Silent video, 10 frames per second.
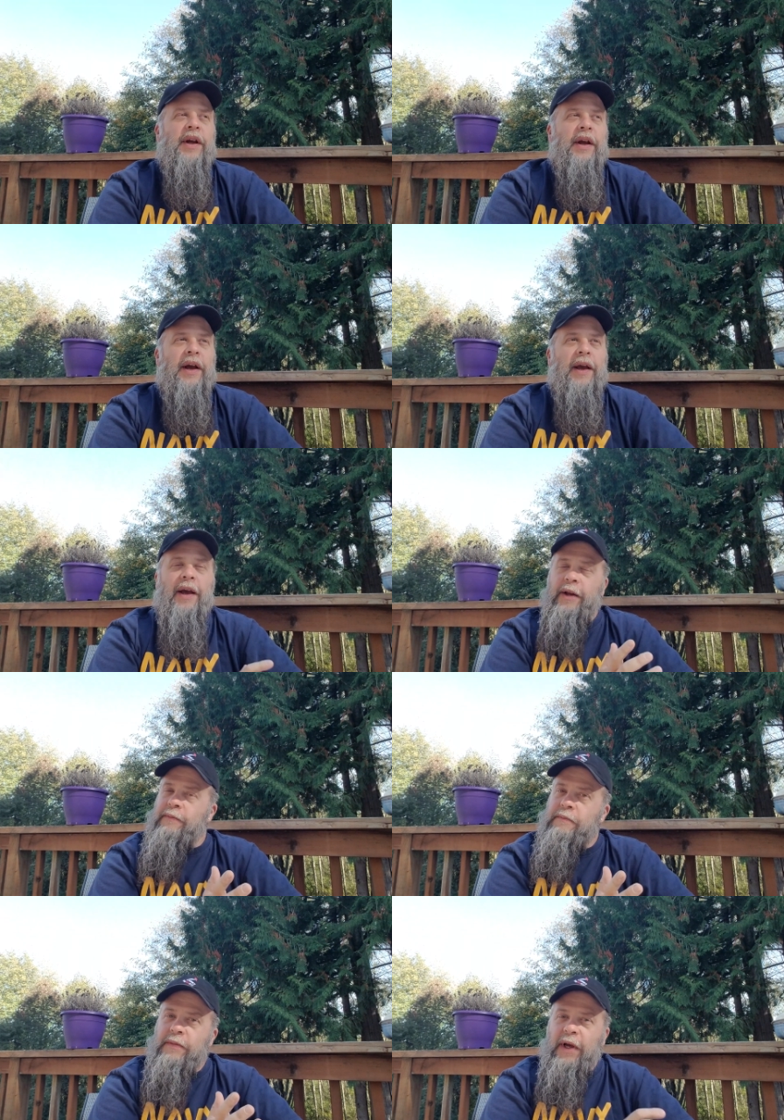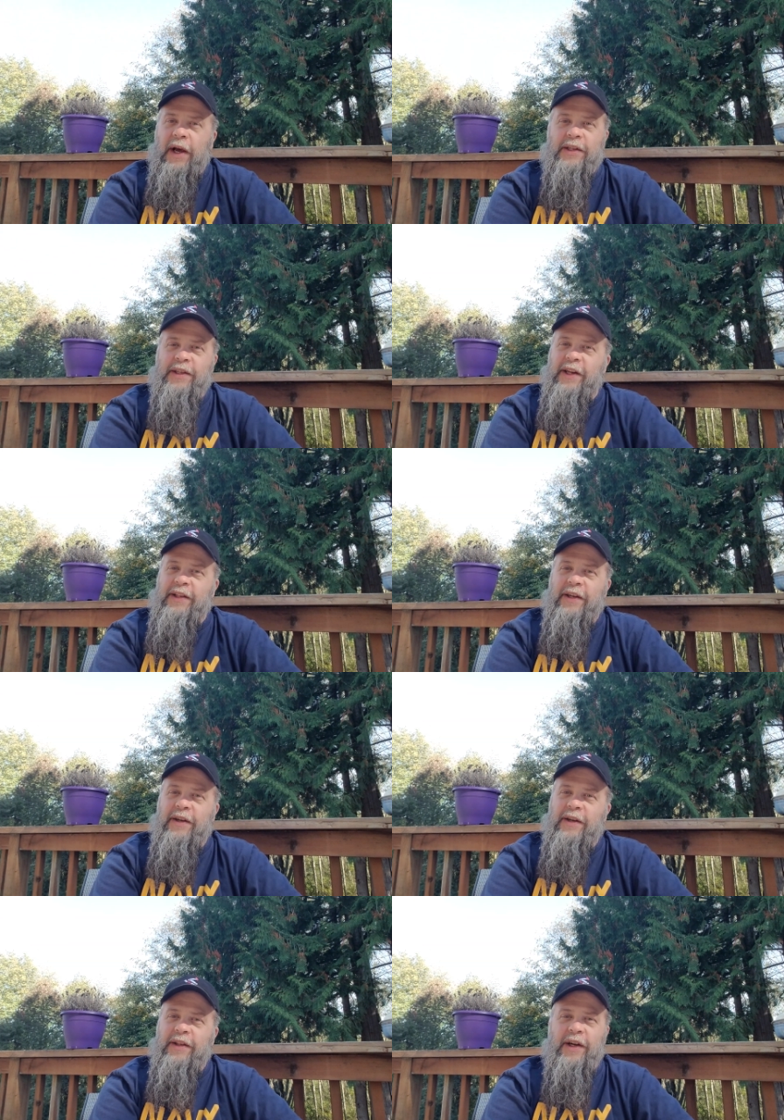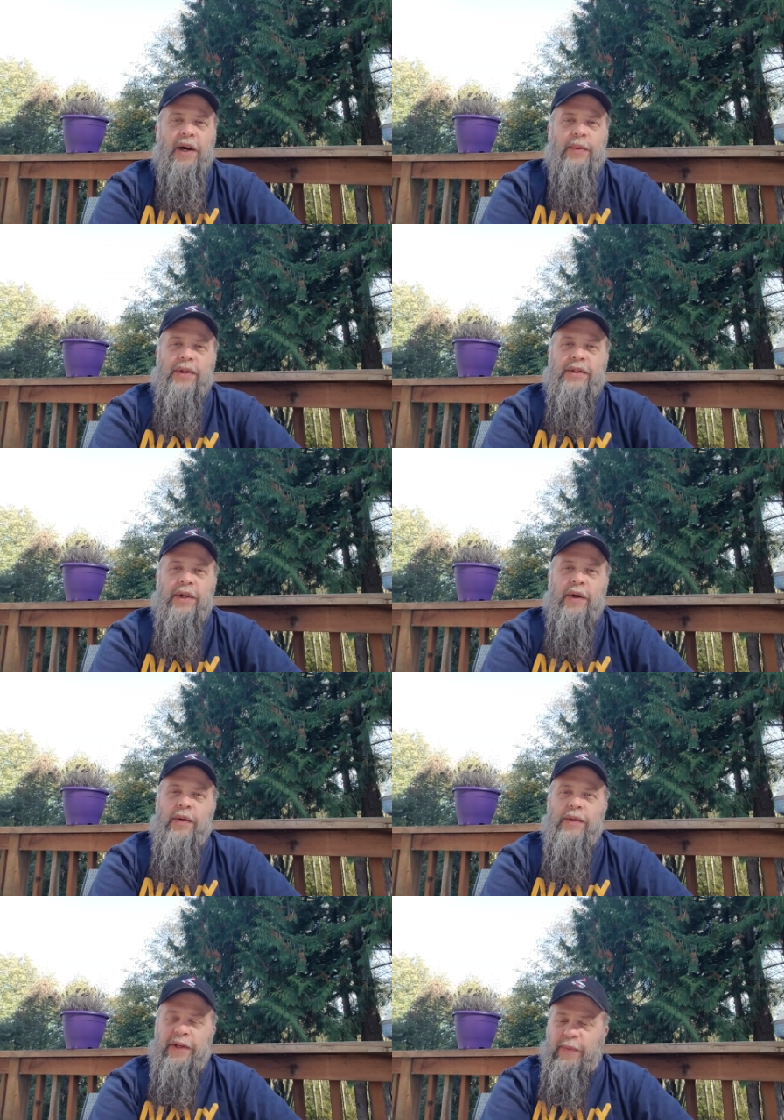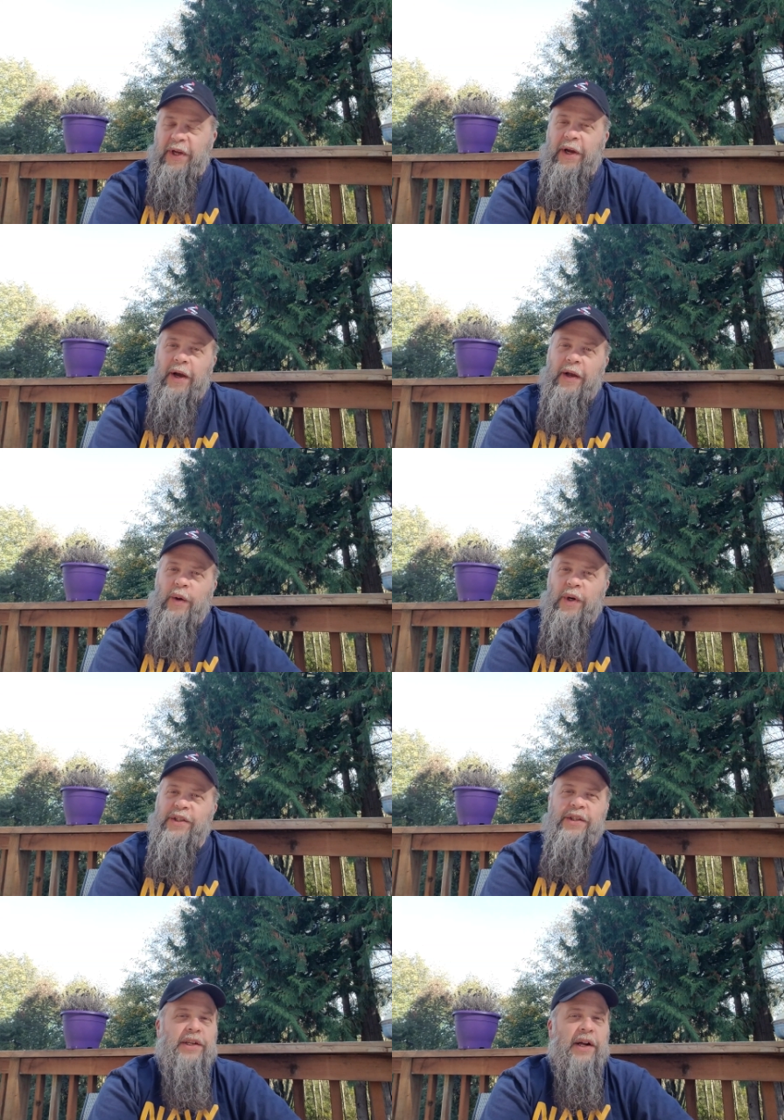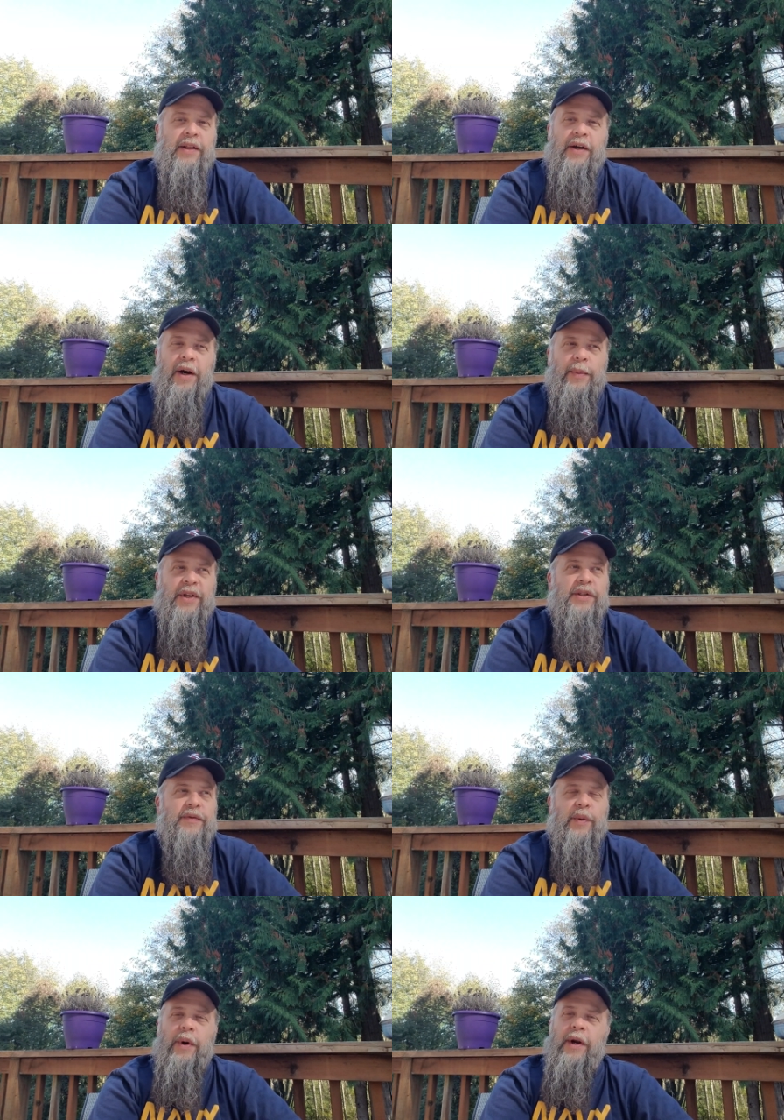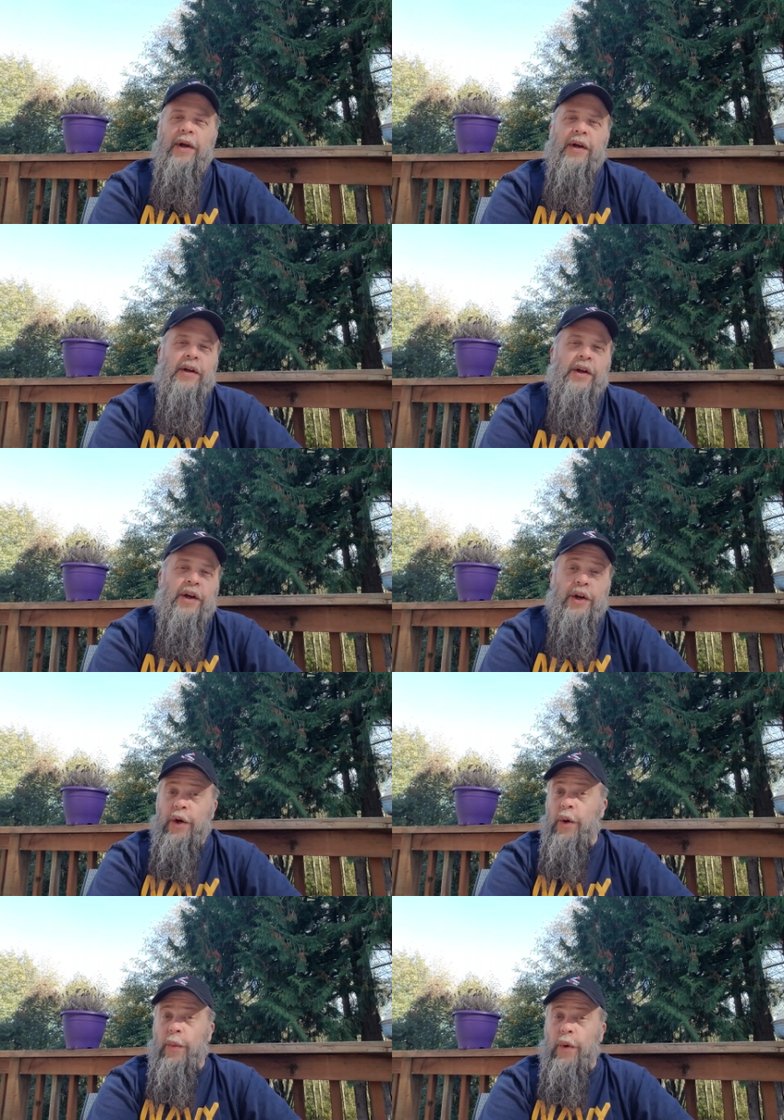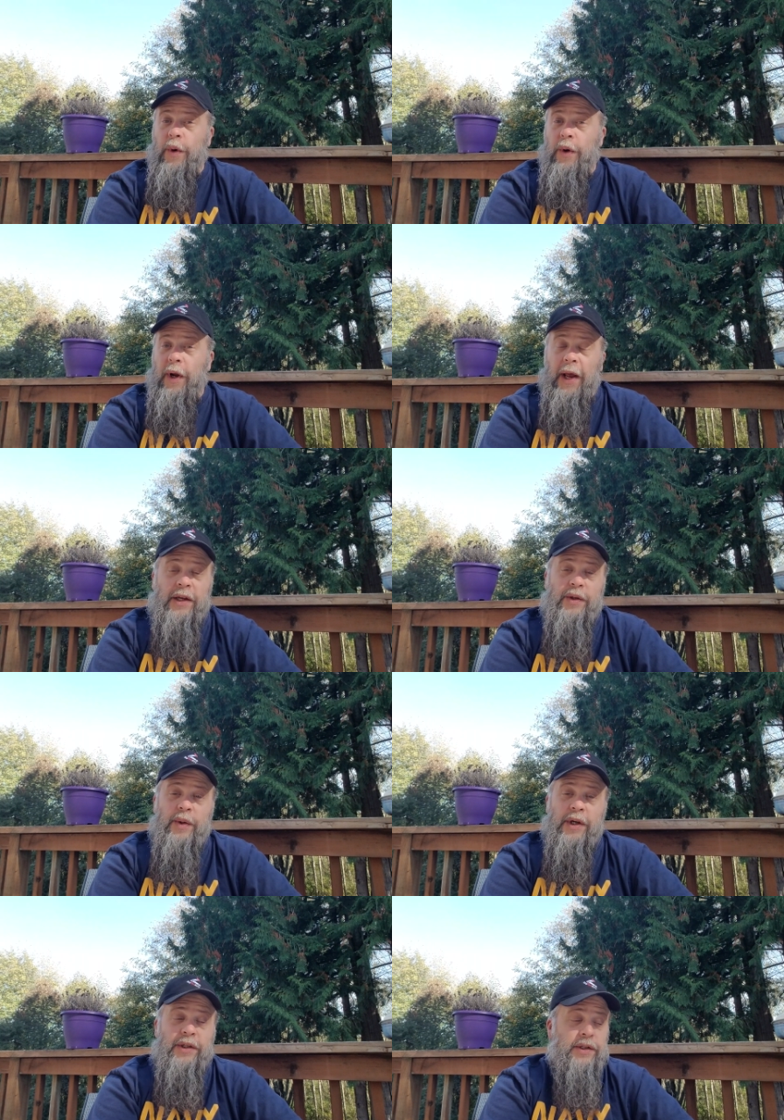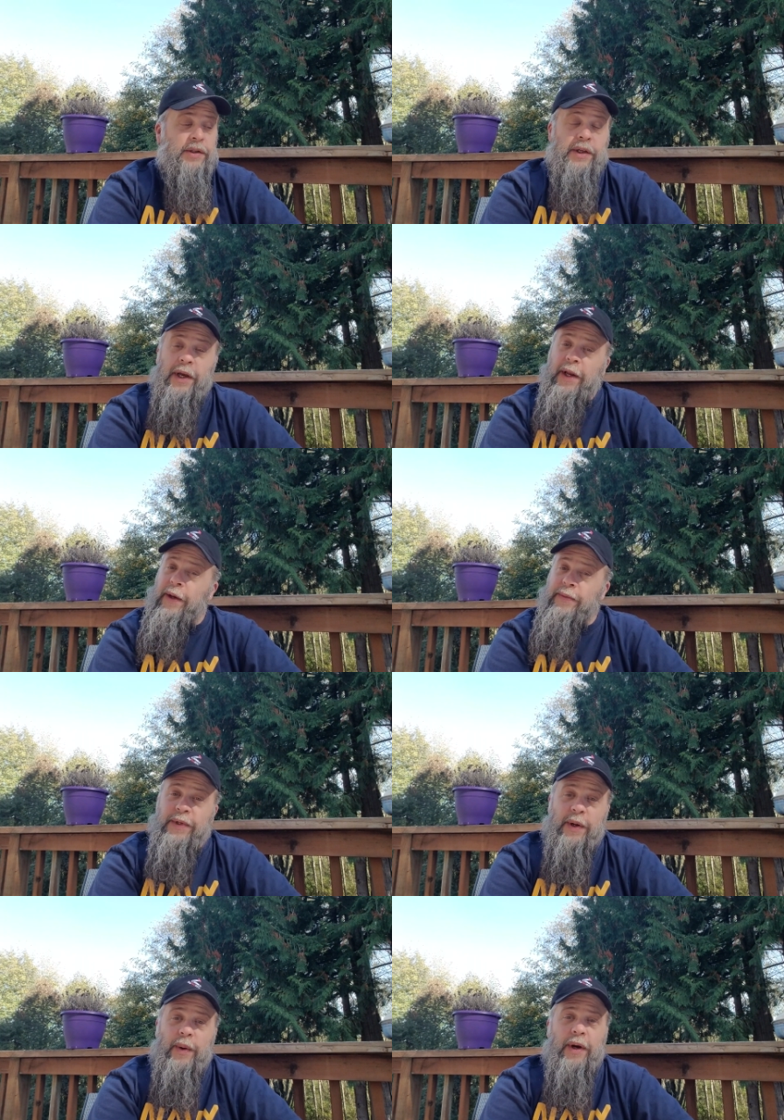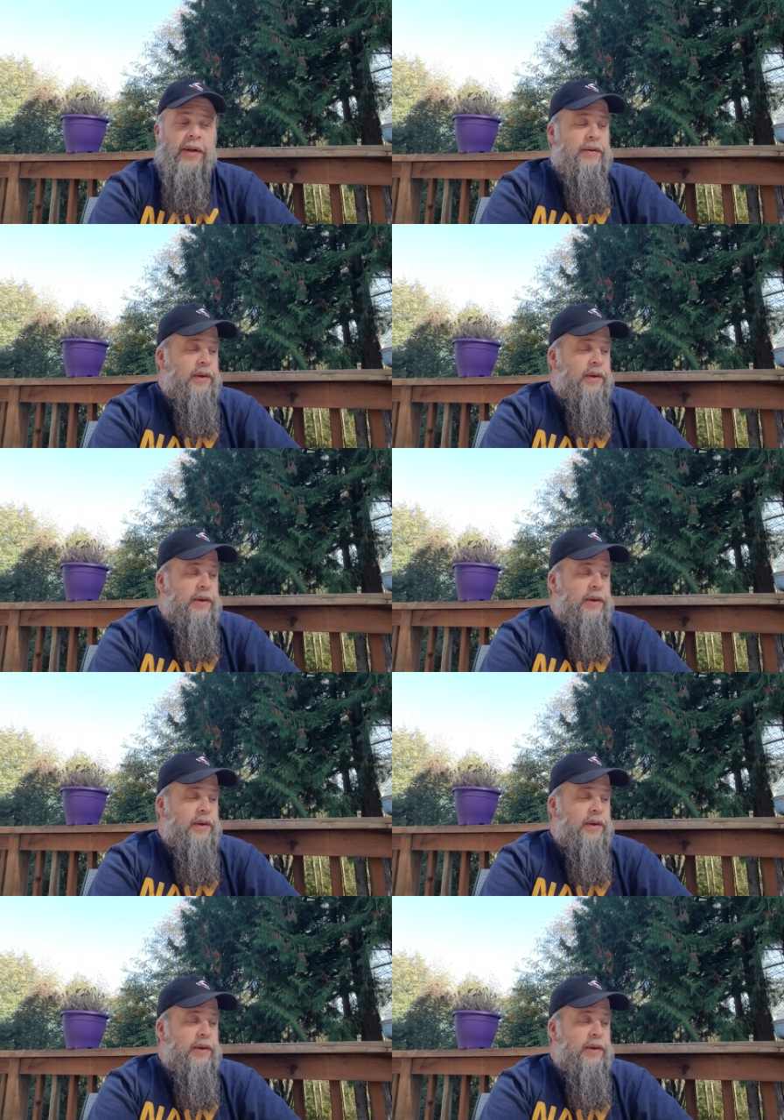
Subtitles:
and I said in the comments, leave me a question down in the comments if you want to know more, ask questions. And you know what?